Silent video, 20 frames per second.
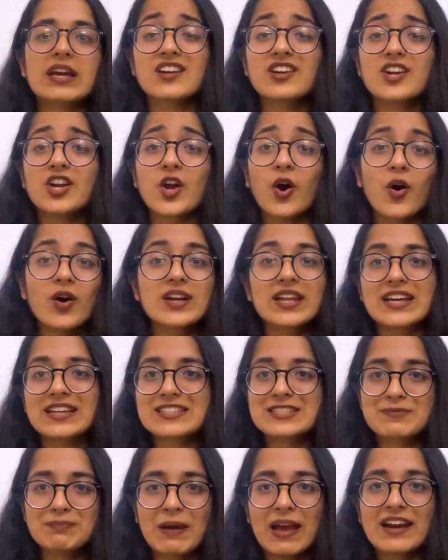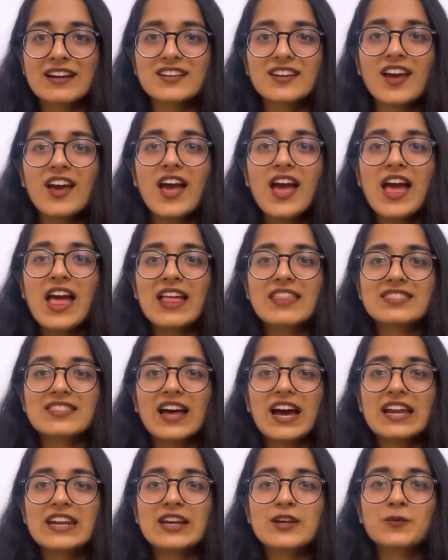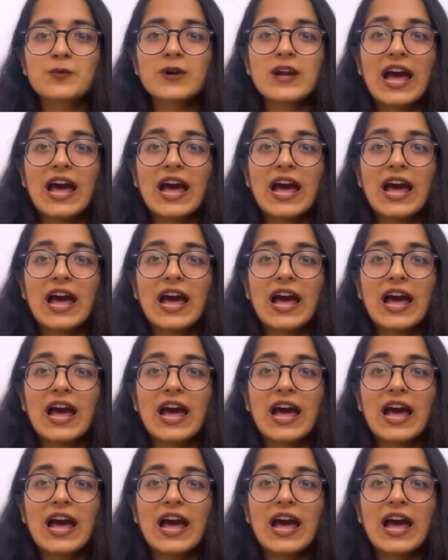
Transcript: I did not expect that it